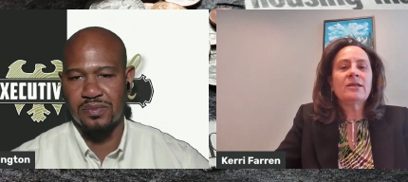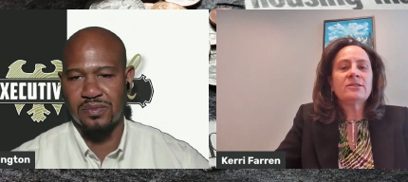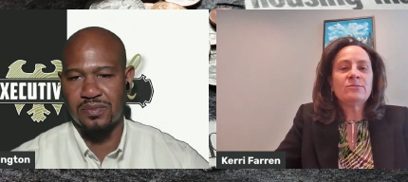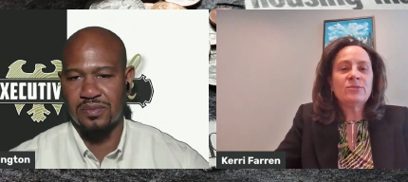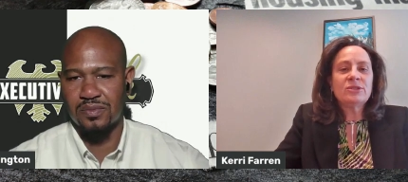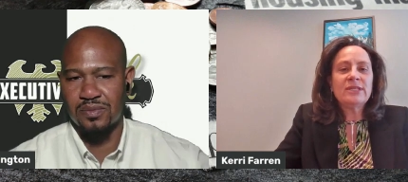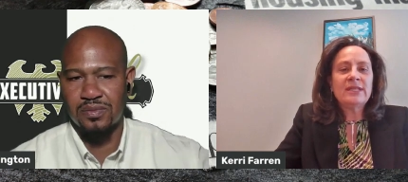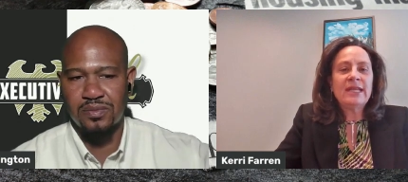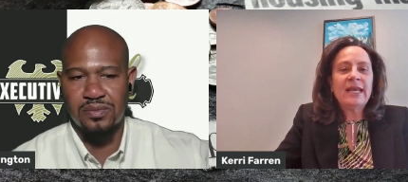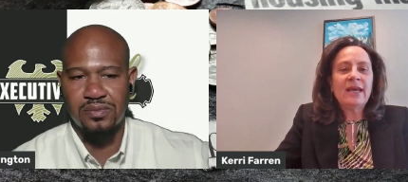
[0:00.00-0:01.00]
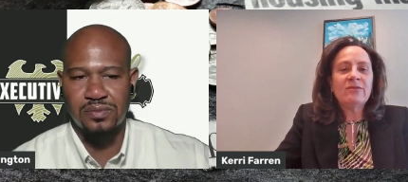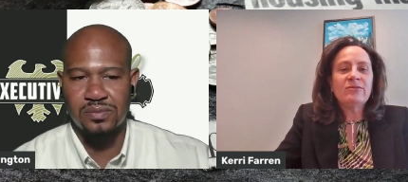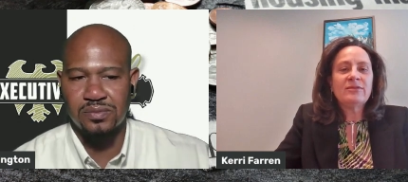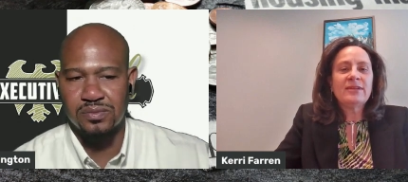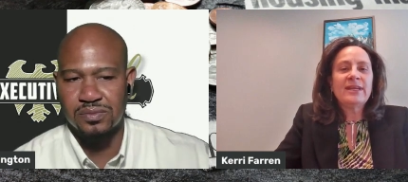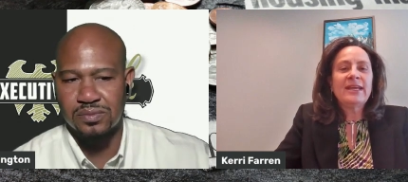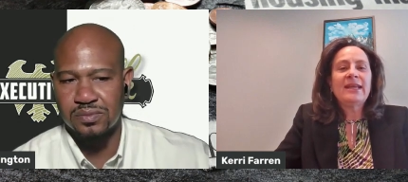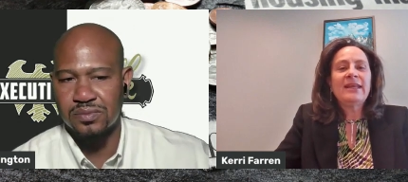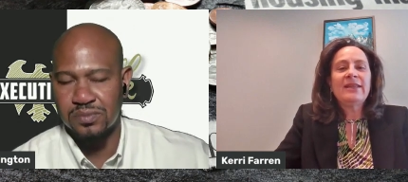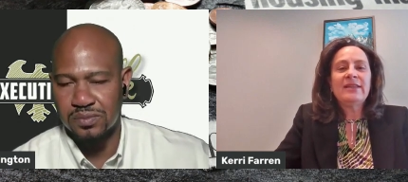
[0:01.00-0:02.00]
Speaker 1: customers that they have.
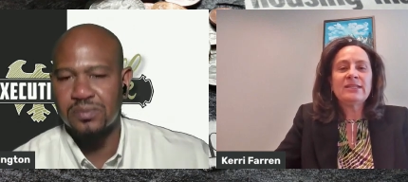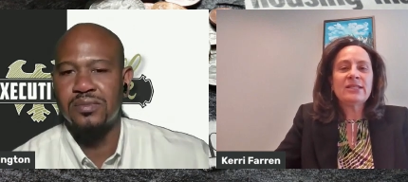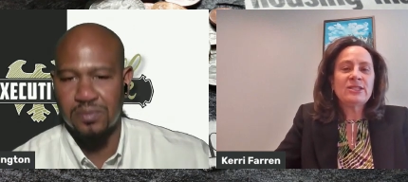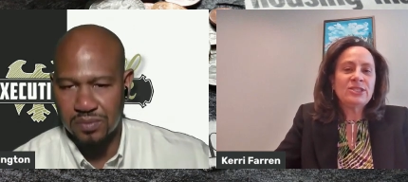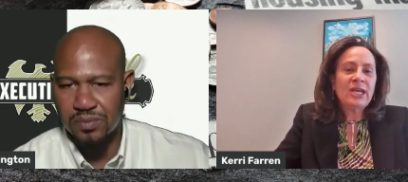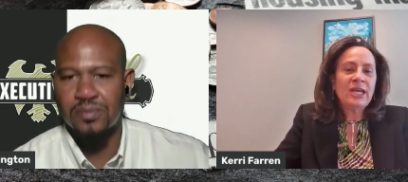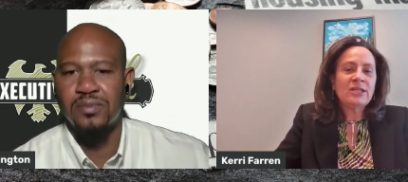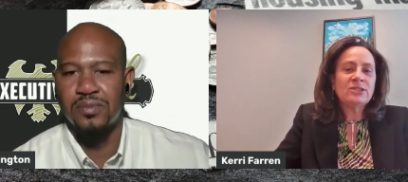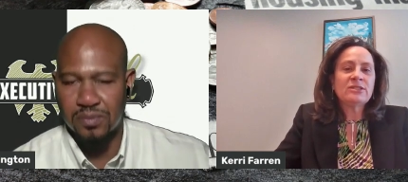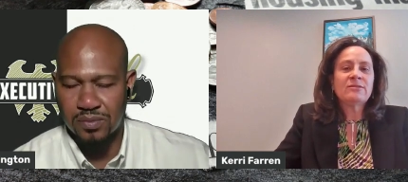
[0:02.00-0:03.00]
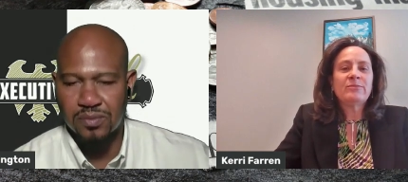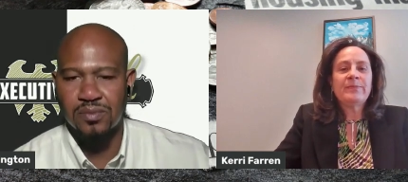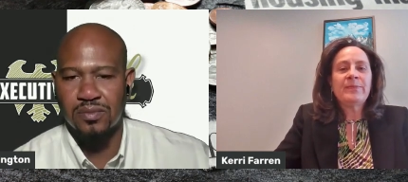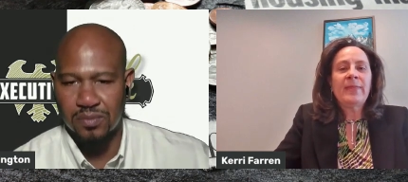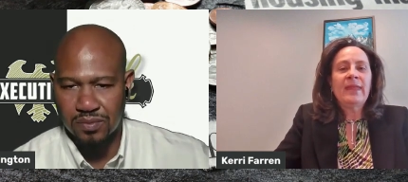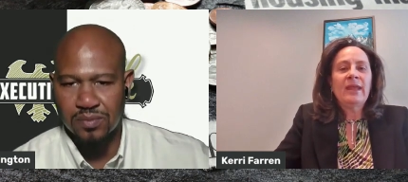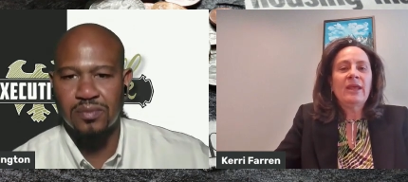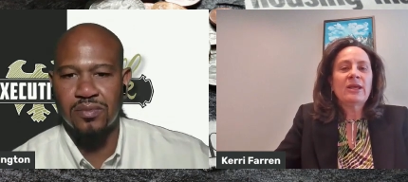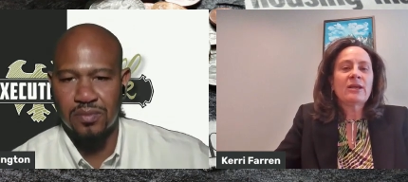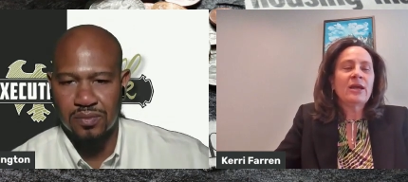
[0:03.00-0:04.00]
These can change
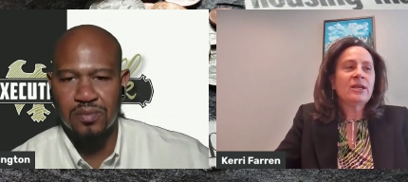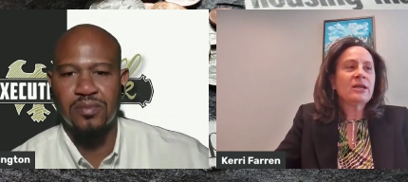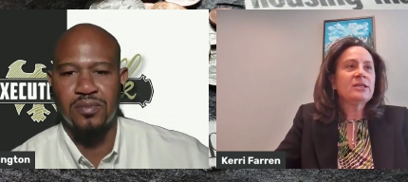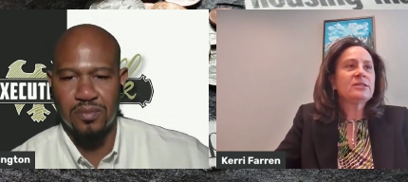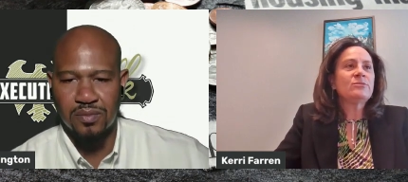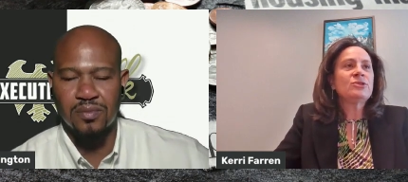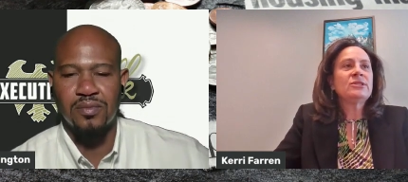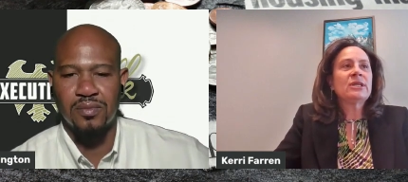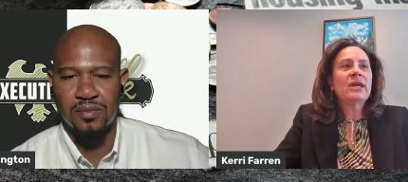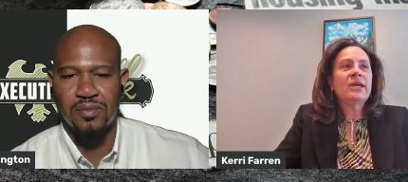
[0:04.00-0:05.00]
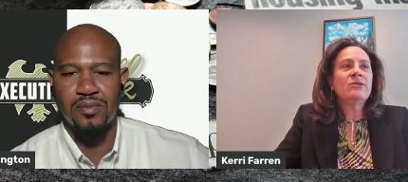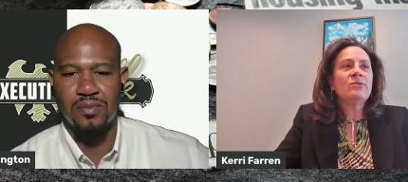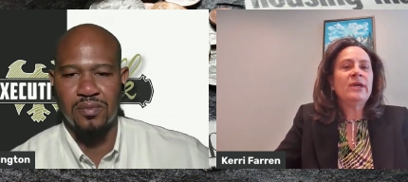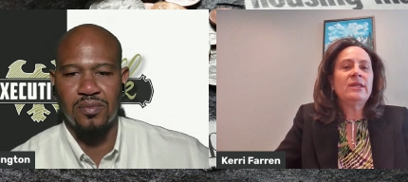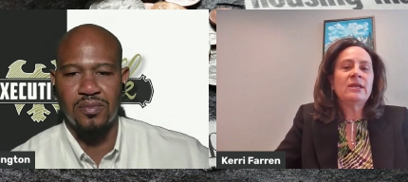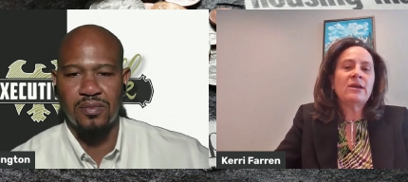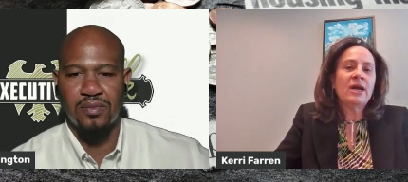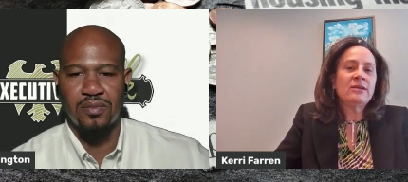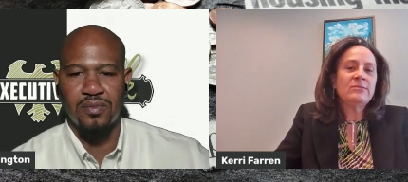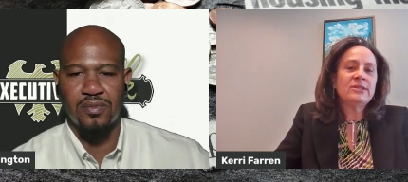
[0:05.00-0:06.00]
kind of customers, the kind of way the
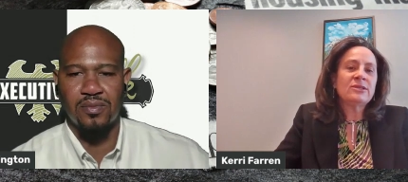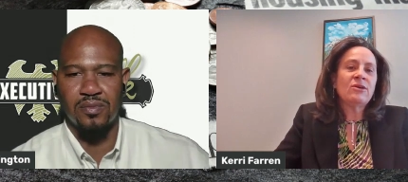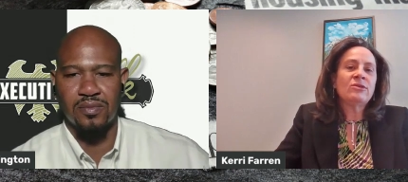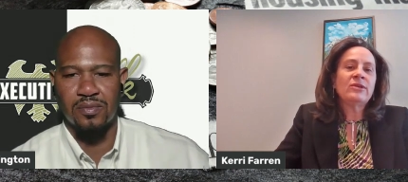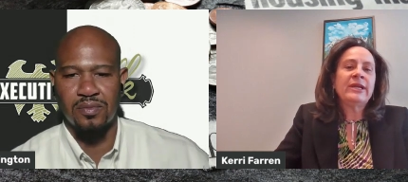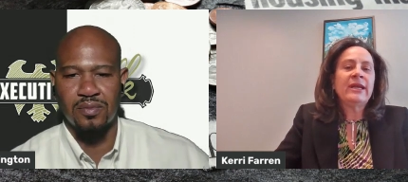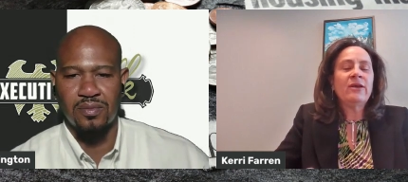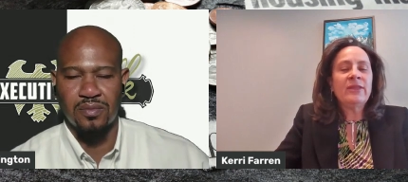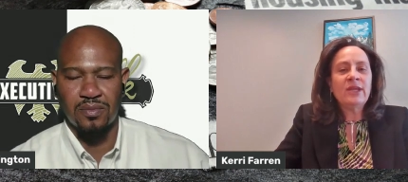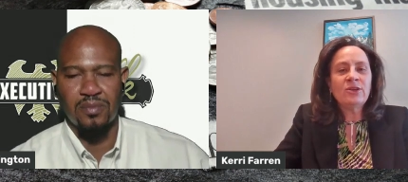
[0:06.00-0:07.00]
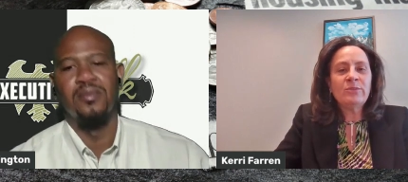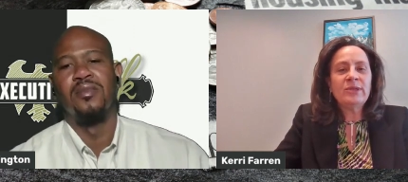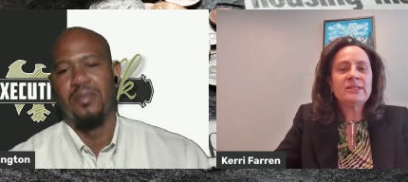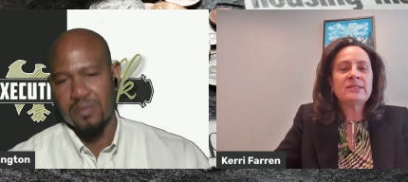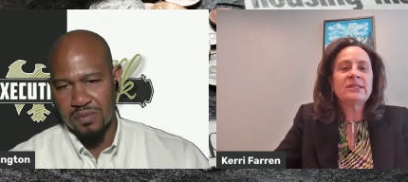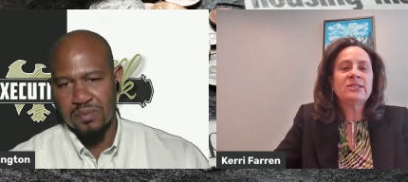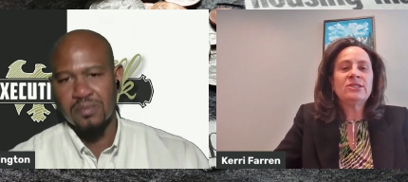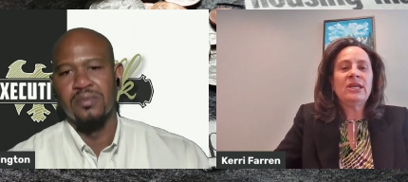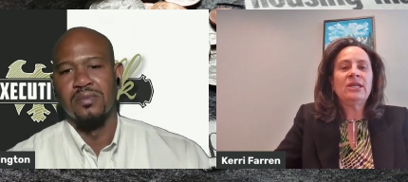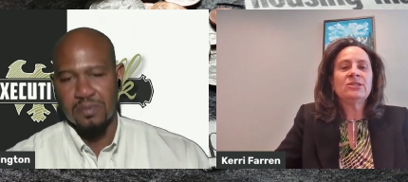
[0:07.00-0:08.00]
economy's going right now, then your business could
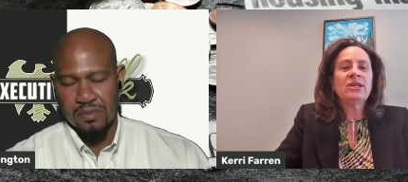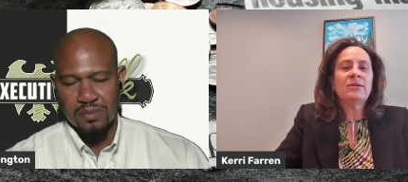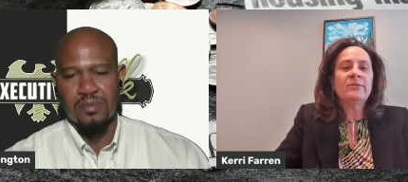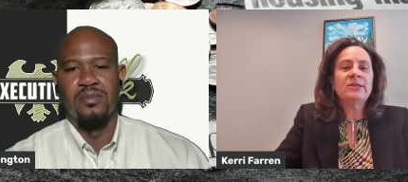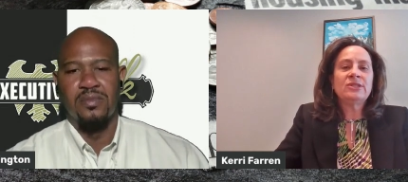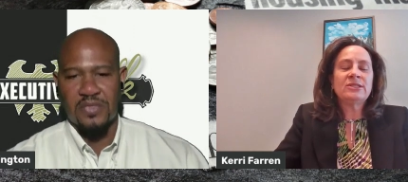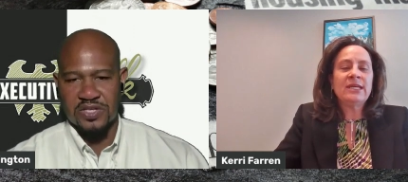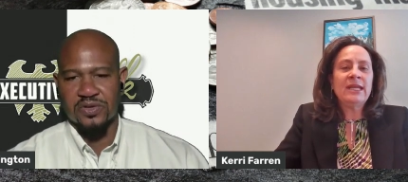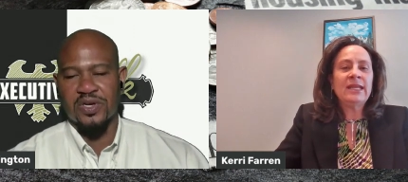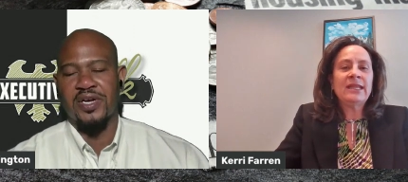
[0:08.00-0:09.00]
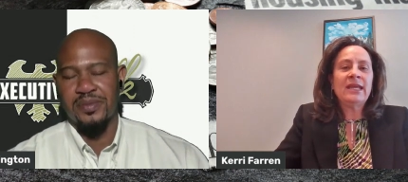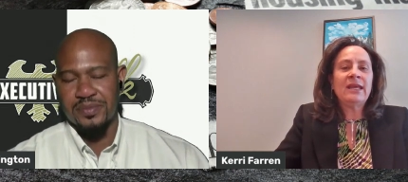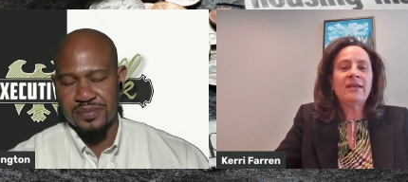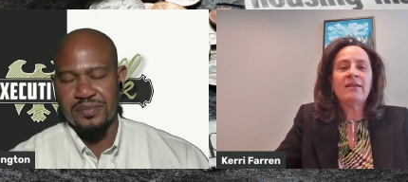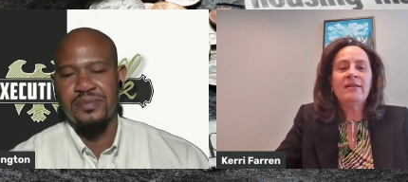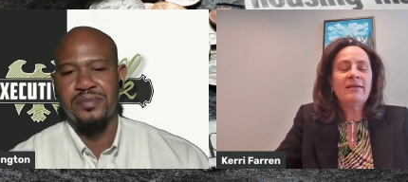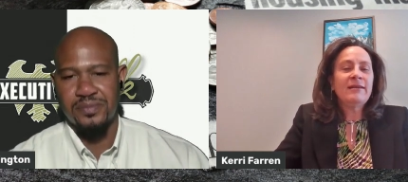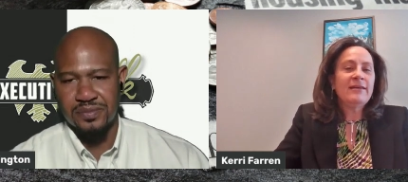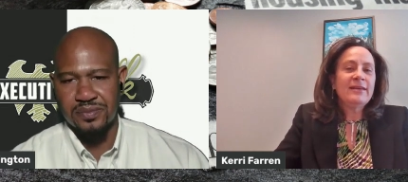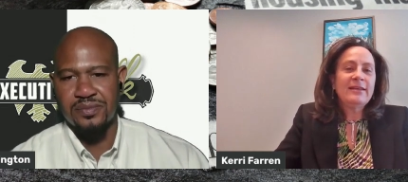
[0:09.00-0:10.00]
change. I mean, it's just right. anything
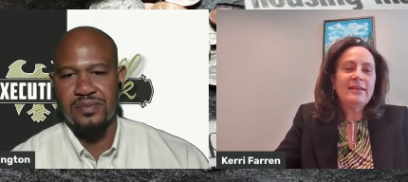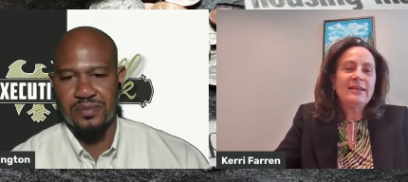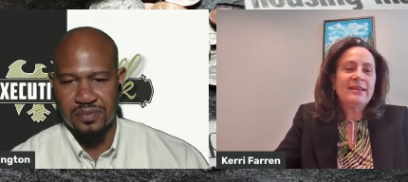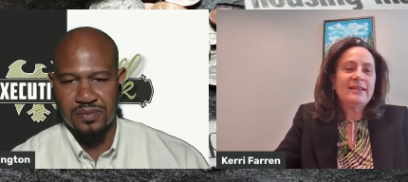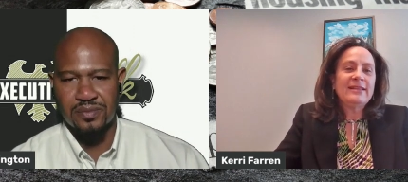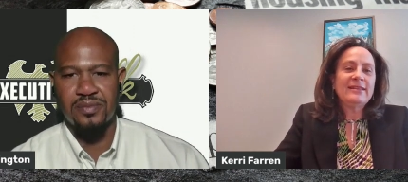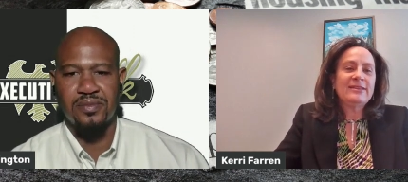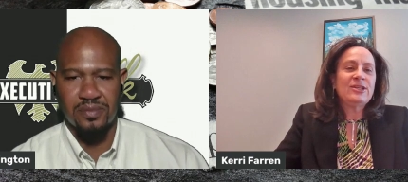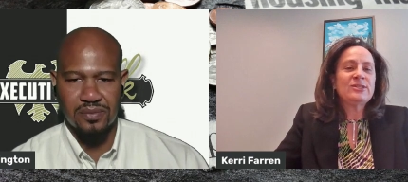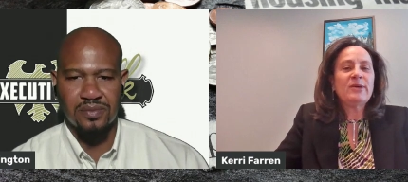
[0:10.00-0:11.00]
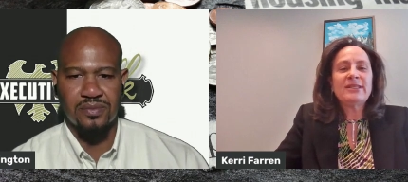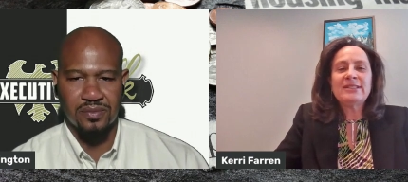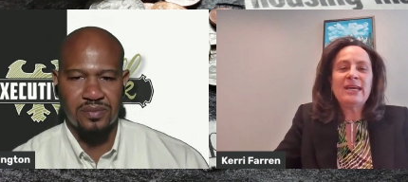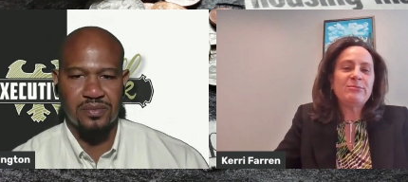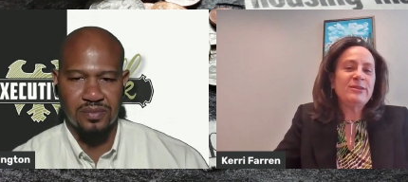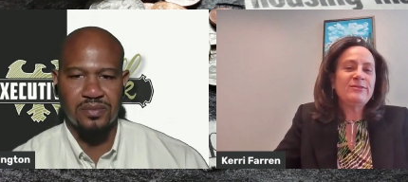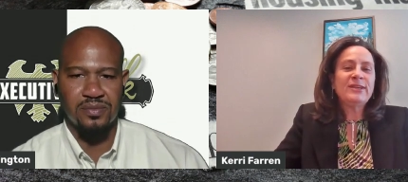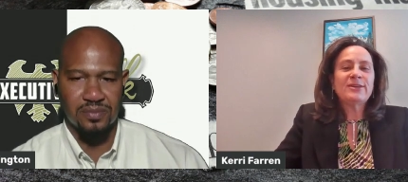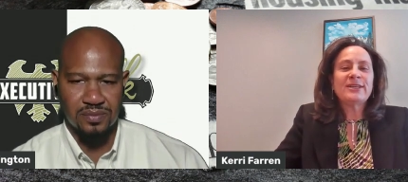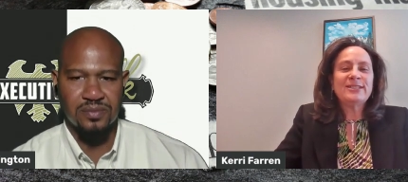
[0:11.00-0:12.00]
just by the snap of the
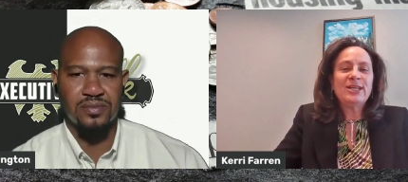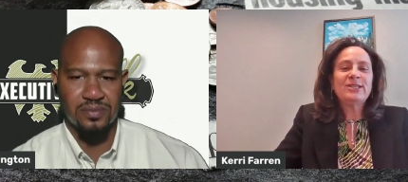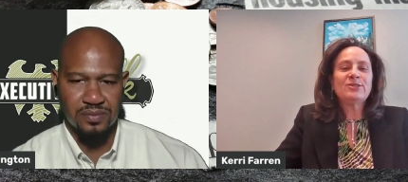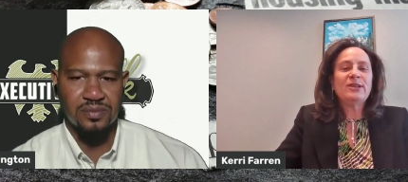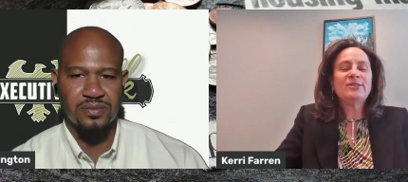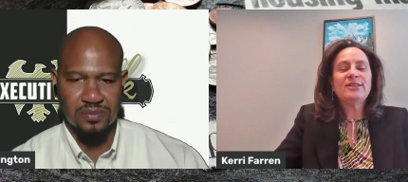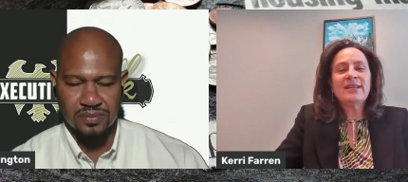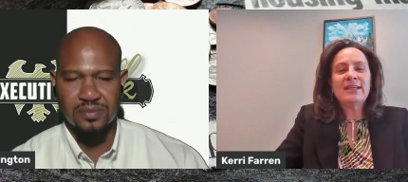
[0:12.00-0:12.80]
finger can change the way you're